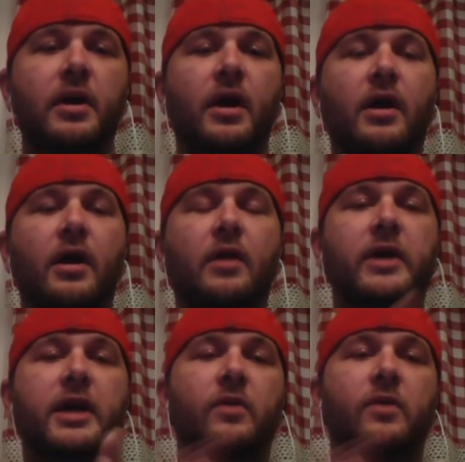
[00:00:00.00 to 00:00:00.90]

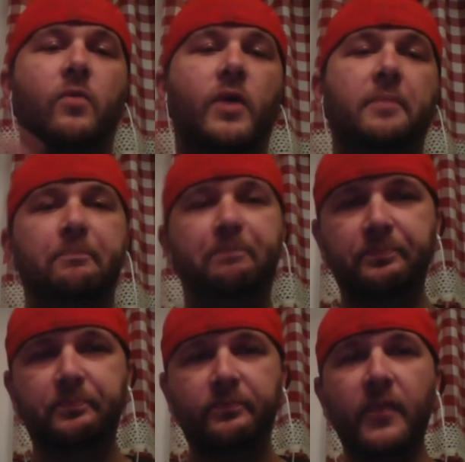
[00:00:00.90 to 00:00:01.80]
And for those of you
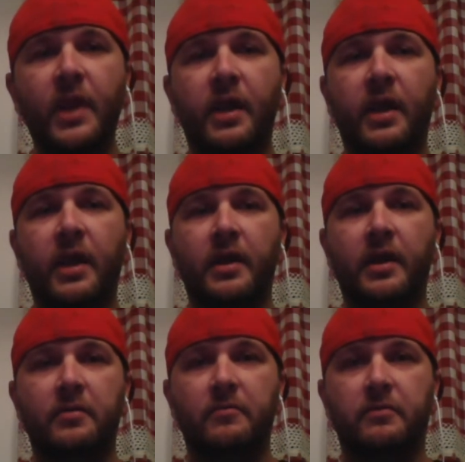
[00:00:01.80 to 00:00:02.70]
who
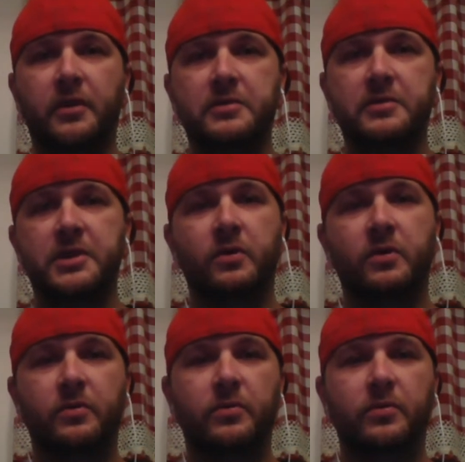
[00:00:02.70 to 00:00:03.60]
are saying,
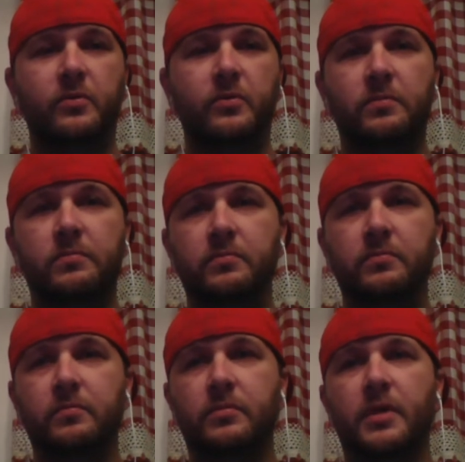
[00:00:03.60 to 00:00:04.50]
well, that you
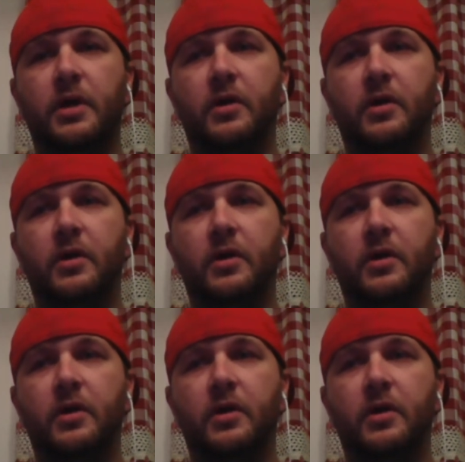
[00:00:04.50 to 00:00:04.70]
know,